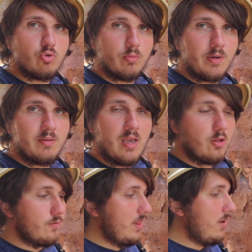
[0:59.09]
So we'll probably
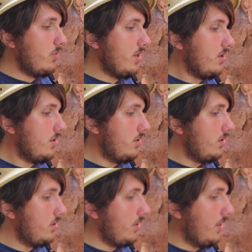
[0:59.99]
head over that way
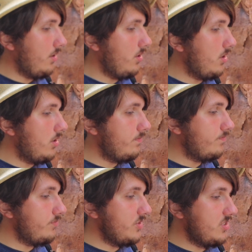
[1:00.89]

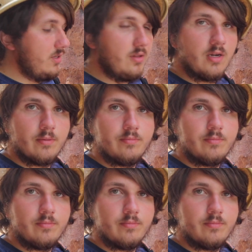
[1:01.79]
and see you there.